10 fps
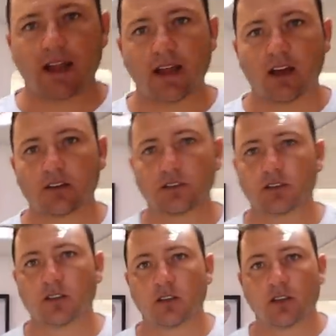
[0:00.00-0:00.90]
layout
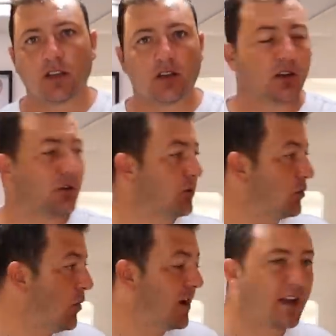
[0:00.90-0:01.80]

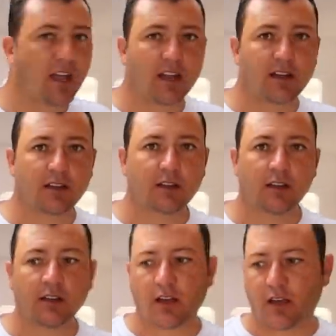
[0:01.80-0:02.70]
with one head
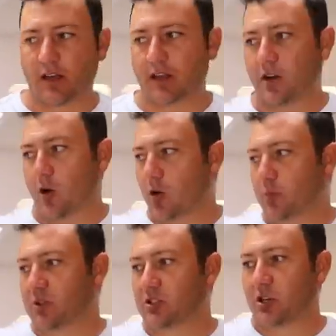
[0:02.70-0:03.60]
and an
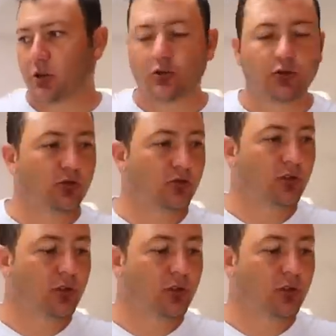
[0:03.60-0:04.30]
open saloon,